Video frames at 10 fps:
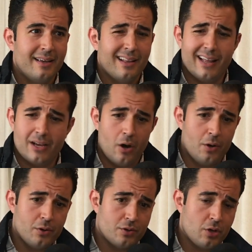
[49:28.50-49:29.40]
Like on
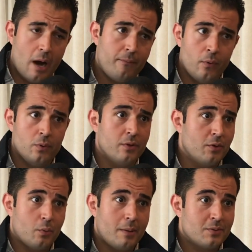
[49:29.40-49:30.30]
your top fold of your
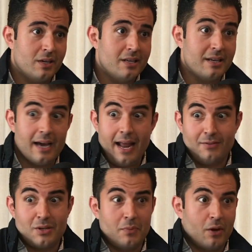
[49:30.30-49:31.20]
website, you got to have
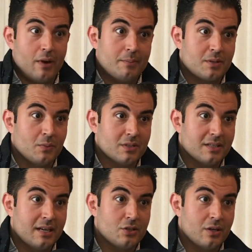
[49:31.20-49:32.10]
something that grabs someone's
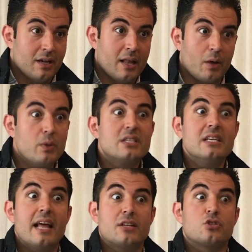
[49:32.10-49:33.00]
attention. And like we see
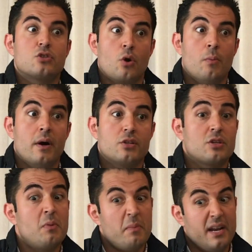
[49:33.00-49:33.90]
that so much.
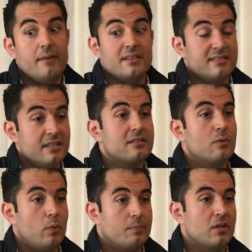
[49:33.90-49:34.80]
Someone might have a decent
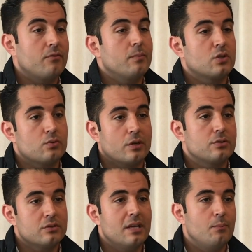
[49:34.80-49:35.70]
website from a structure
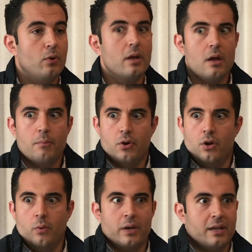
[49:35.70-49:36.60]
standpoint, but
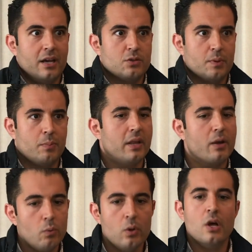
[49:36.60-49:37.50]
no engagement. But
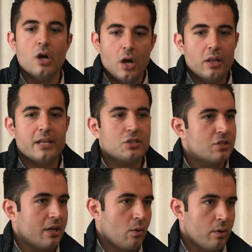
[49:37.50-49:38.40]
we'll just
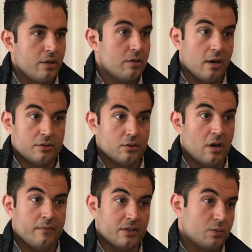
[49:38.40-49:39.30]
like going to the doctor's
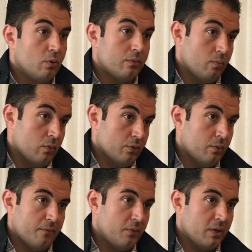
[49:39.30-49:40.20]
office, we'll do a
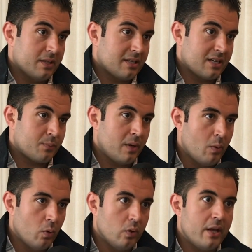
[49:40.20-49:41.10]
full assessment and
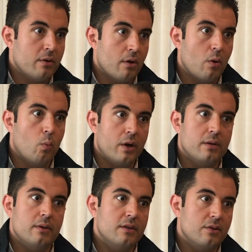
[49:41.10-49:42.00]
we'll let you know what you
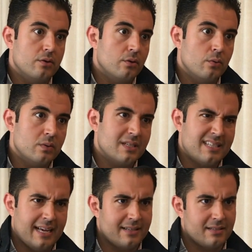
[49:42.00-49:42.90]
need to do to
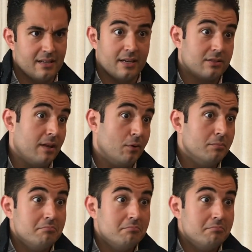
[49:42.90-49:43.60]
take it to the next level.